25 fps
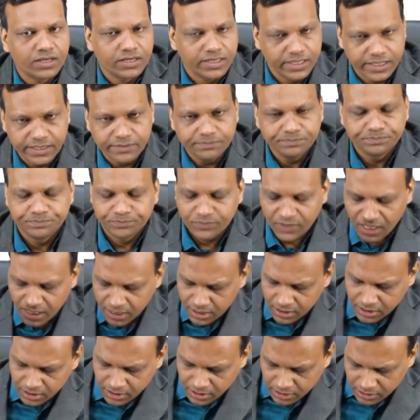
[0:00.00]
Clear?
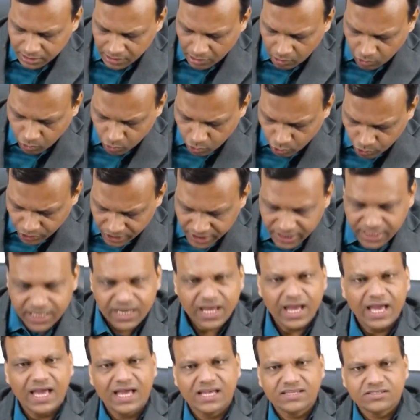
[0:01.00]
Now quinine
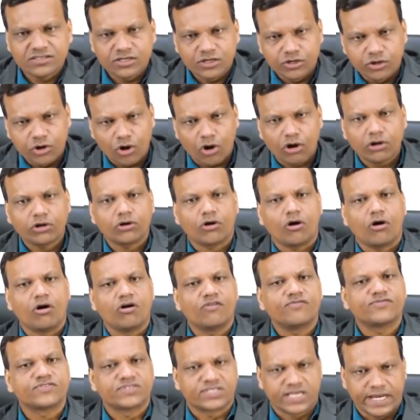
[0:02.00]
has lot
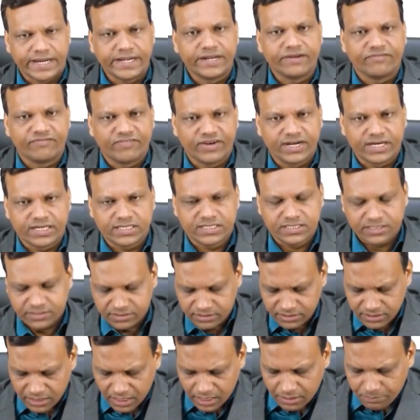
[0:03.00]
of side effects.
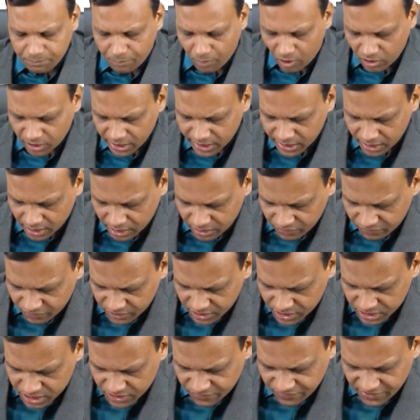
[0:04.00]
The important
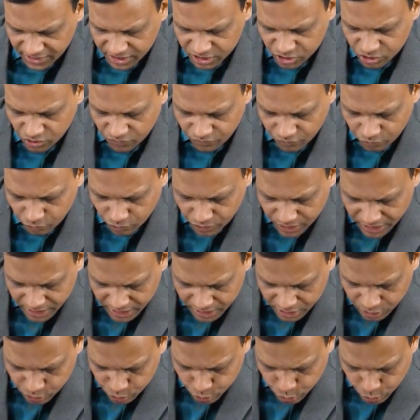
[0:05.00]
adverse effects of
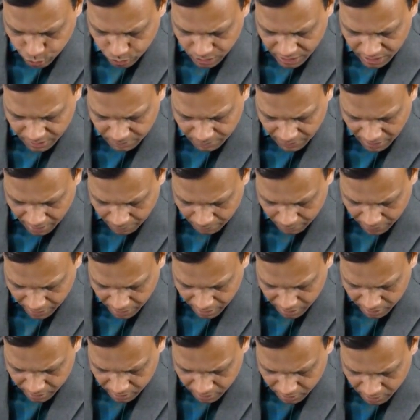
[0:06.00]
quinine you should
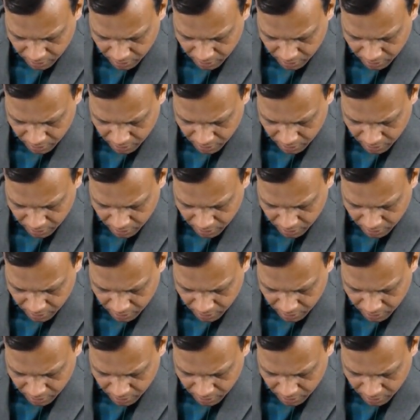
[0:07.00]
remember.